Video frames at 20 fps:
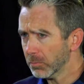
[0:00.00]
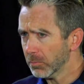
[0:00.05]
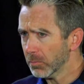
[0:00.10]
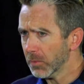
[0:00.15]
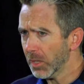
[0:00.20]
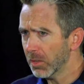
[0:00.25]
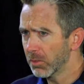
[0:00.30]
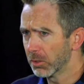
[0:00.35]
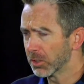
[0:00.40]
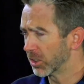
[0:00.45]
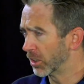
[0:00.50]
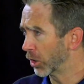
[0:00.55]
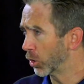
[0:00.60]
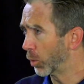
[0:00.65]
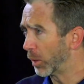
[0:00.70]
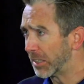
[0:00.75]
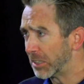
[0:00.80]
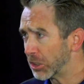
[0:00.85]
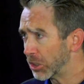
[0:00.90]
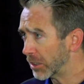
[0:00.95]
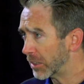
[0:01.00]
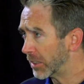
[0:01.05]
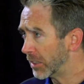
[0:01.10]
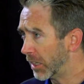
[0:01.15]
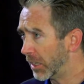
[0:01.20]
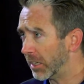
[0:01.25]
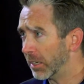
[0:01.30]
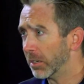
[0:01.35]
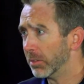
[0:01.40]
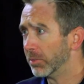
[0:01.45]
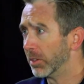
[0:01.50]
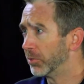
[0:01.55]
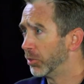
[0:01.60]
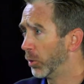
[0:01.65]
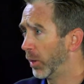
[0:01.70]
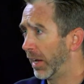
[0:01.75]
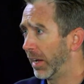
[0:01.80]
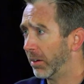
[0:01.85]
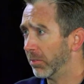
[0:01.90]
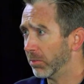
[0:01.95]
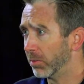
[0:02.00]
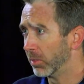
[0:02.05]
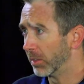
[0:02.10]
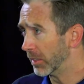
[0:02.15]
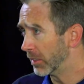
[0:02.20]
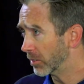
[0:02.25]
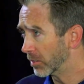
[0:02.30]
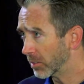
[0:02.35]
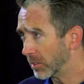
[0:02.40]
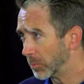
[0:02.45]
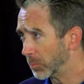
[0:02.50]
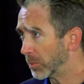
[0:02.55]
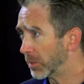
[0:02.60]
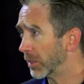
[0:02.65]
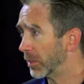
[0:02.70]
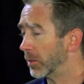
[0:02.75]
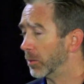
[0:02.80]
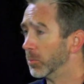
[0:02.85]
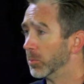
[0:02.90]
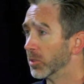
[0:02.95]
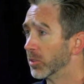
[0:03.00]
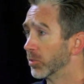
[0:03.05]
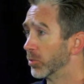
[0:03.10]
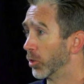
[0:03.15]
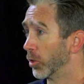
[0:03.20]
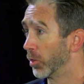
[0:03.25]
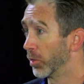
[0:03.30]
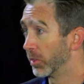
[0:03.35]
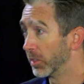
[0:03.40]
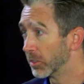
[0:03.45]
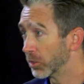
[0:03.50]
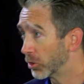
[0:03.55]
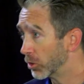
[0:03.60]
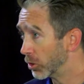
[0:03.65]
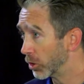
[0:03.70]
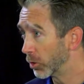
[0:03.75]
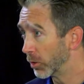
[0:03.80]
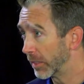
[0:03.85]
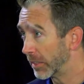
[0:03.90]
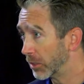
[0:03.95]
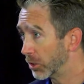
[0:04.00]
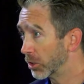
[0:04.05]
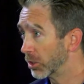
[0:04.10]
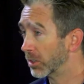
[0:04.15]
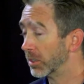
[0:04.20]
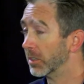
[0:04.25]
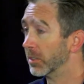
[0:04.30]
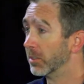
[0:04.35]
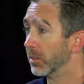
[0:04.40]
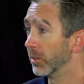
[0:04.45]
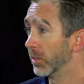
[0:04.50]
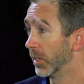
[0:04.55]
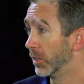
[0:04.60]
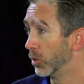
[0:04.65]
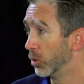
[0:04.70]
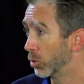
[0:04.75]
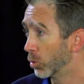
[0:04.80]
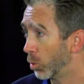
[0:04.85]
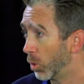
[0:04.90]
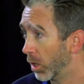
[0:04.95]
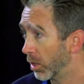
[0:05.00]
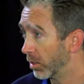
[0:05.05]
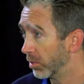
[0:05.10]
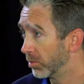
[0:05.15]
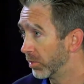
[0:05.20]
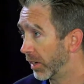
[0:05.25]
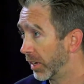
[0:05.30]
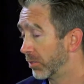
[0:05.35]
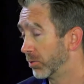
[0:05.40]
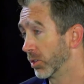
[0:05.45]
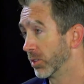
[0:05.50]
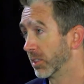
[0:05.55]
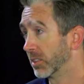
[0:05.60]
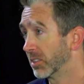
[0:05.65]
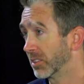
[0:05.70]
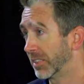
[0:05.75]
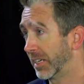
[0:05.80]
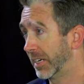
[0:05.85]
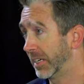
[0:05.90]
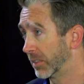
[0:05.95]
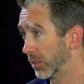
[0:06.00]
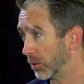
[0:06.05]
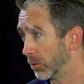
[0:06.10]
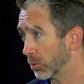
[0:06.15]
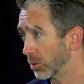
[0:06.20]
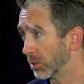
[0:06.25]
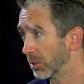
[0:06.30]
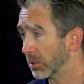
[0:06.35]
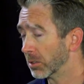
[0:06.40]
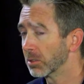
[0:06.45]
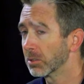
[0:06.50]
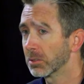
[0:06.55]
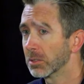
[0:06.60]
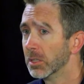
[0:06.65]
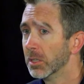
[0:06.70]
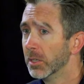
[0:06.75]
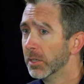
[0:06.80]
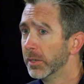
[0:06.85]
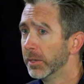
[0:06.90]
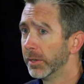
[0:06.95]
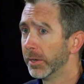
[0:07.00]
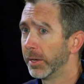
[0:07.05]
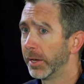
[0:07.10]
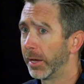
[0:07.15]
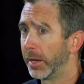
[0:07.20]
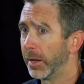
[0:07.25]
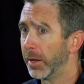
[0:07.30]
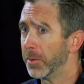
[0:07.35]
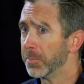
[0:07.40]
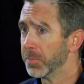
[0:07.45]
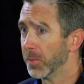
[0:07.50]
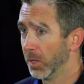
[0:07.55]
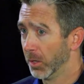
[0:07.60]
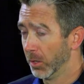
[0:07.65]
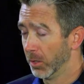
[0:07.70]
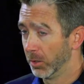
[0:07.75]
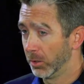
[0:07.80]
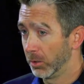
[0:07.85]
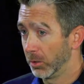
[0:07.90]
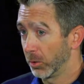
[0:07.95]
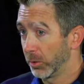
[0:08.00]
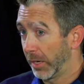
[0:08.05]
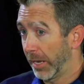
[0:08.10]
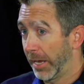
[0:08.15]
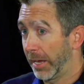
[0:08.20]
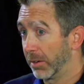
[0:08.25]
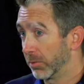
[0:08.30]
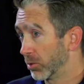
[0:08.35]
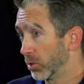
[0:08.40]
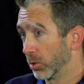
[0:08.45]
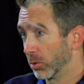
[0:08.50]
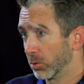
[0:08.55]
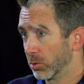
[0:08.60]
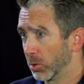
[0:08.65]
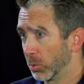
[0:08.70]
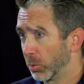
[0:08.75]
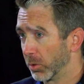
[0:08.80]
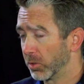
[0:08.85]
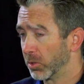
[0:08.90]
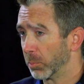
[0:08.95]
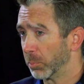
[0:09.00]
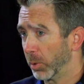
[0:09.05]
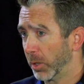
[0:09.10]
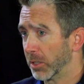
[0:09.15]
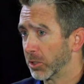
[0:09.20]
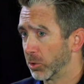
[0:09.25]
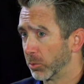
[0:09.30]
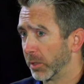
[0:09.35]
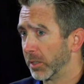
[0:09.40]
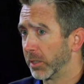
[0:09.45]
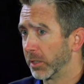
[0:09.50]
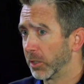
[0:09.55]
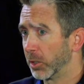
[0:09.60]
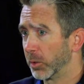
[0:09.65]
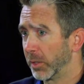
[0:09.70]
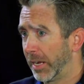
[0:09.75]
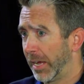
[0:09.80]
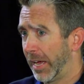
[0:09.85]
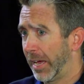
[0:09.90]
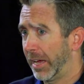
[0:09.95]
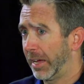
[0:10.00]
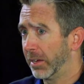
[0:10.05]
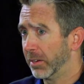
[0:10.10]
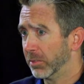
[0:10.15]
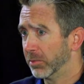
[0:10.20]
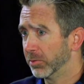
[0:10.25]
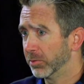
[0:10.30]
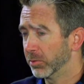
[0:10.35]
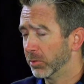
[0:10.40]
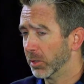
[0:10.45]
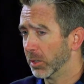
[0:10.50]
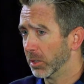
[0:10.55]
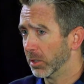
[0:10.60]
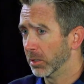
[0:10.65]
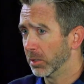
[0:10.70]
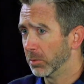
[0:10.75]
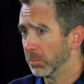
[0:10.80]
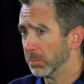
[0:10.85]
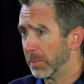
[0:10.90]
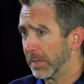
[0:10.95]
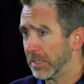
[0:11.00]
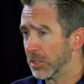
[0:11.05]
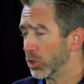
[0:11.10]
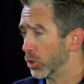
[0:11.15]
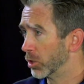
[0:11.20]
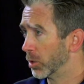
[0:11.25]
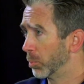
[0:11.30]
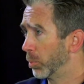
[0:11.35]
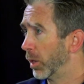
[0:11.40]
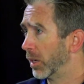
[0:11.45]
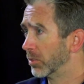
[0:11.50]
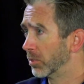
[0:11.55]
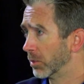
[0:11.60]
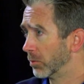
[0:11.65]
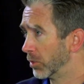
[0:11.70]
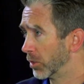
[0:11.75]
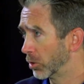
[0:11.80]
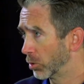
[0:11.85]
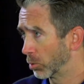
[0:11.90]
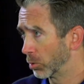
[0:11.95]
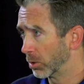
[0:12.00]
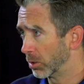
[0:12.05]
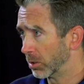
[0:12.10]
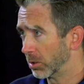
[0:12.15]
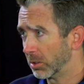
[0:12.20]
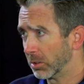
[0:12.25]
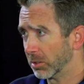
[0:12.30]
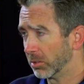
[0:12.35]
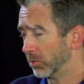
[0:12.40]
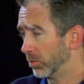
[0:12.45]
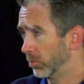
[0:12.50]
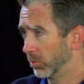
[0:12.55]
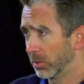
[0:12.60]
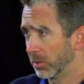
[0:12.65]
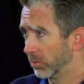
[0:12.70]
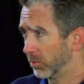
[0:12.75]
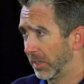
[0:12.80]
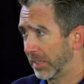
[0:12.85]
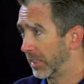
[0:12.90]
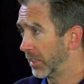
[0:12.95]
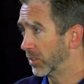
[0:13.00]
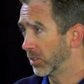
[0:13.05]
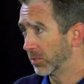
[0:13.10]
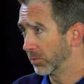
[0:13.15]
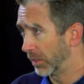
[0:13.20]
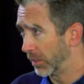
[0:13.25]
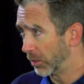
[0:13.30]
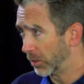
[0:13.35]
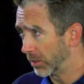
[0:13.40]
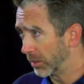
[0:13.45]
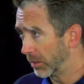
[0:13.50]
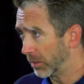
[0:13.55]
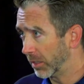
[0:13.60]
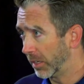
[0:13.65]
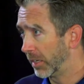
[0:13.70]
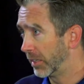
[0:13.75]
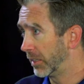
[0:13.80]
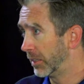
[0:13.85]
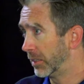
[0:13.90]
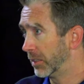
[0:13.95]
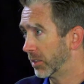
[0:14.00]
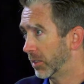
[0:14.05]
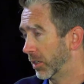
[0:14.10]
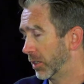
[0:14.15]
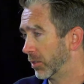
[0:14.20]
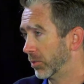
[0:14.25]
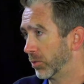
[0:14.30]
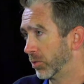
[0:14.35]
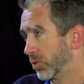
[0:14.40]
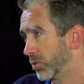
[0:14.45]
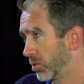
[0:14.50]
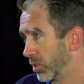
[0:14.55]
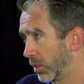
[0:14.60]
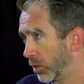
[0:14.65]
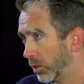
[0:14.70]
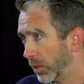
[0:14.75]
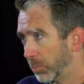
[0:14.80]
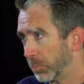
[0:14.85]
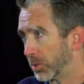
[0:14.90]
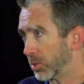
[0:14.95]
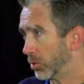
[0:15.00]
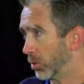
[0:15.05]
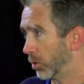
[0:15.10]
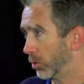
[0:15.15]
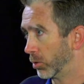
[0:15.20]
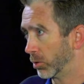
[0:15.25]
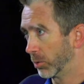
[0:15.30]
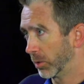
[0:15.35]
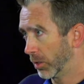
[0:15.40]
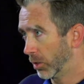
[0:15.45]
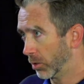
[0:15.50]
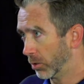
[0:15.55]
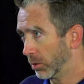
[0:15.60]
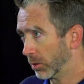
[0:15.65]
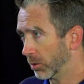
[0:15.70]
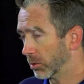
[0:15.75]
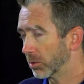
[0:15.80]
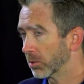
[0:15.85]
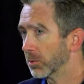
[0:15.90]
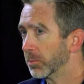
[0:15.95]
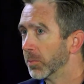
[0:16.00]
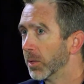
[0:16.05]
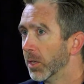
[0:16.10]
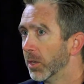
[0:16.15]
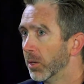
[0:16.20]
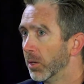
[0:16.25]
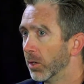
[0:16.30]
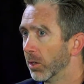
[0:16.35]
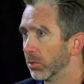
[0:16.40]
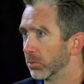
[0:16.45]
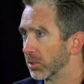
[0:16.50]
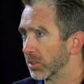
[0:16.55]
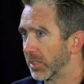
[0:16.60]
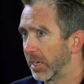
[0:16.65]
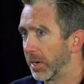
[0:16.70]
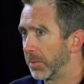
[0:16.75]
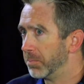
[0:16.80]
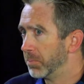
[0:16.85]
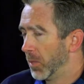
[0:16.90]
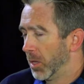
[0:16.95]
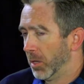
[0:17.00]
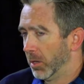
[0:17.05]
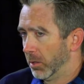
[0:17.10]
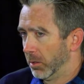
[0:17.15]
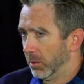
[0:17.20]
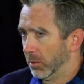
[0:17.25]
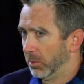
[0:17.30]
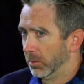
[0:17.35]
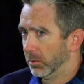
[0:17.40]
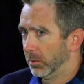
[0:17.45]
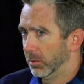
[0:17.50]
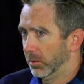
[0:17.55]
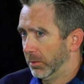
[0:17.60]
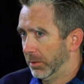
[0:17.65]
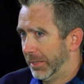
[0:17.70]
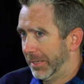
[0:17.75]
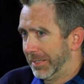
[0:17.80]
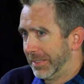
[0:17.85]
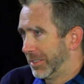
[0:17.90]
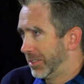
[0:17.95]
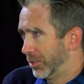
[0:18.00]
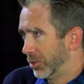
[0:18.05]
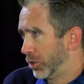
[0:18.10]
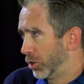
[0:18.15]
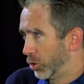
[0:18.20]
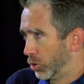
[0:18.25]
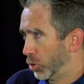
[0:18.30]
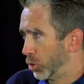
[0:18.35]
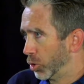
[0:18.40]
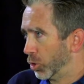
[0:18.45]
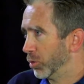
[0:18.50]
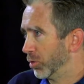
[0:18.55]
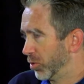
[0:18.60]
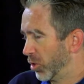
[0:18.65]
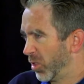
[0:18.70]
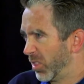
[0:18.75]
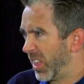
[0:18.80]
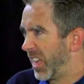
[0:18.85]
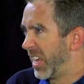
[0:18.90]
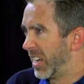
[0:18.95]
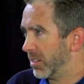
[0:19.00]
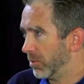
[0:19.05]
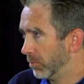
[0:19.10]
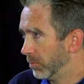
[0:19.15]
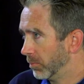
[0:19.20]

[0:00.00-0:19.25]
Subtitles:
there's an equation of if you have these symptoms for this duration, then you qualify for this diagnosis. You can have, so with depression, right? Like you can have major depressive disorder of any severity, any kind of single episode or recurrence over time. And it's just true for then.